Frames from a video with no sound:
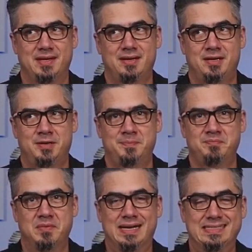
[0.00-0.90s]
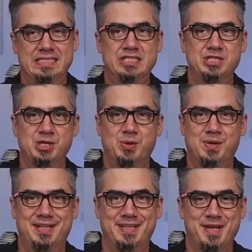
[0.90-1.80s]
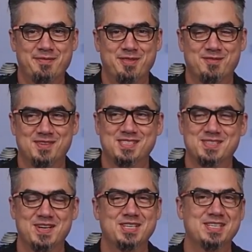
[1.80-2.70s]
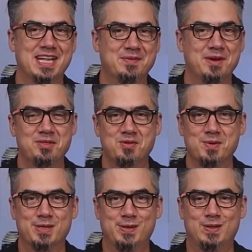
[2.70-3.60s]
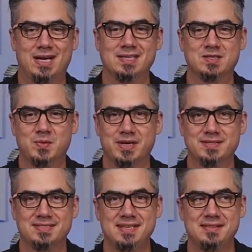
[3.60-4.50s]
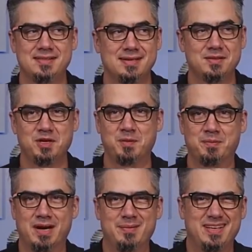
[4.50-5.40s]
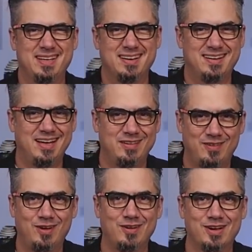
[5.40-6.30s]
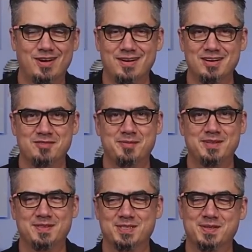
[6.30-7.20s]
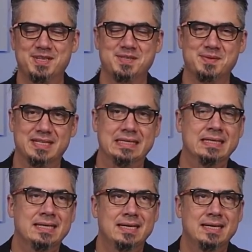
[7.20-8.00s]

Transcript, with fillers: I didn't show a lot of the frustration that I went through with the whole I2C thing. They could probably get a kind of undercurrent of my frustration with it.